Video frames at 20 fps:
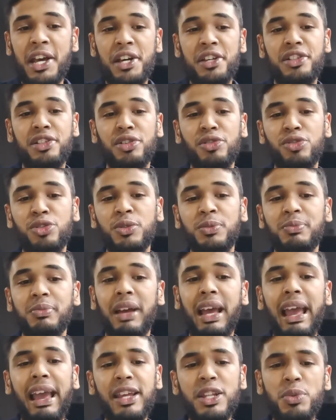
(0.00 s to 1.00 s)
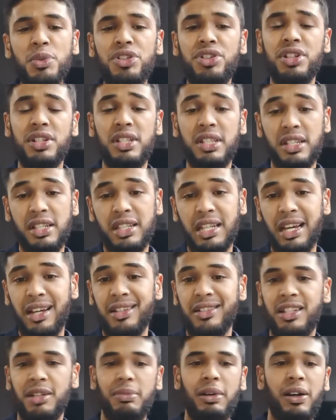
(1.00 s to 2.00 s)
So as we just
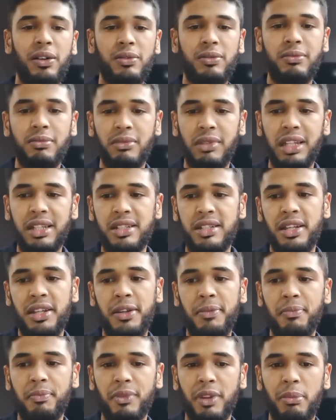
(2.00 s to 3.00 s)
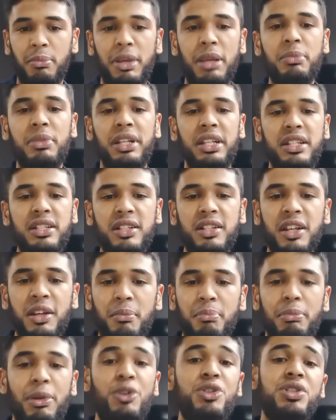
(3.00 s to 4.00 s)
discussed about, let's say, memories,
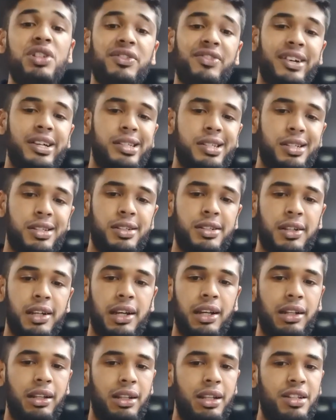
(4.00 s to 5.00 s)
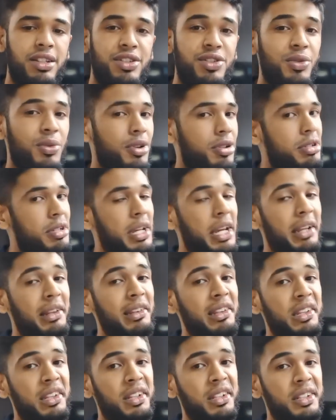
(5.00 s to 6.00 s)
most of us, unless you are
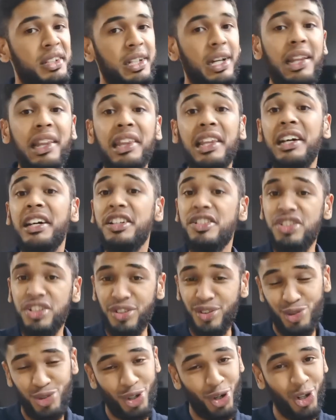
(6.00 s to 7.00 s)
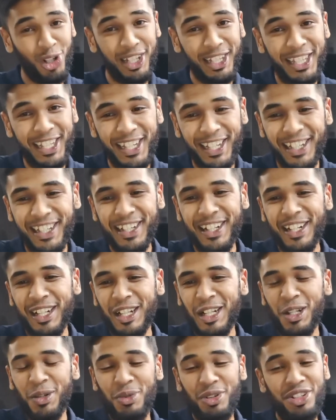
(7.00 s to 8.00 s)
sadly allergic to chocolate,
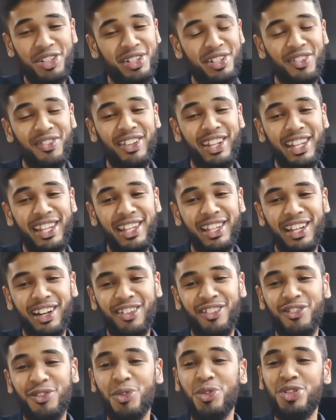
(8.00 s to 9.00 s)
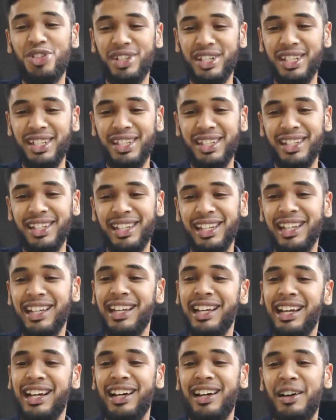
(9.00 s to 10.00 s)
which is a very unfortunate,
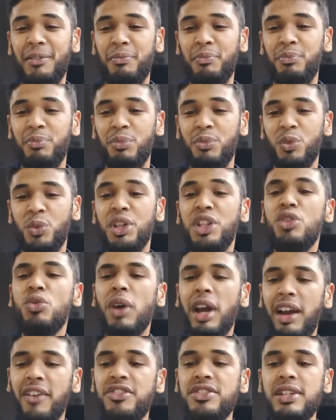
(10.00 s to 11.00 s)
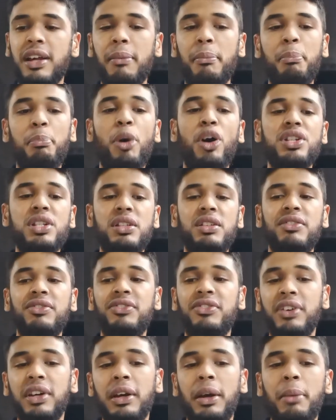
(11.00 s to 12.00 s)
we do have some positive